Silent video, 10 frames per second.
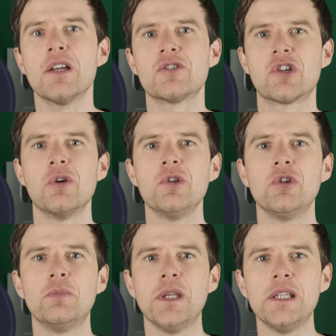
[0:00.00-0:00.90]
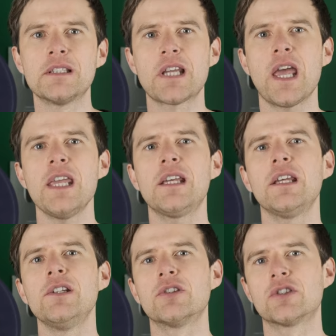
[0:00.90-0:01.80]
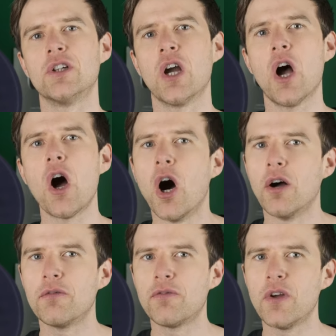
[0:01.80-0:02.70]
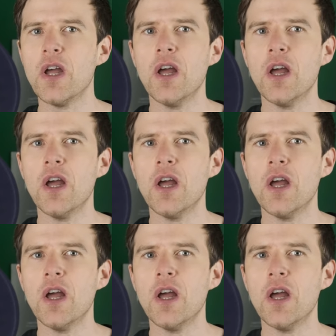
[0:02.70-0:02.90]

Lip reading: So you'll be taking your tongue off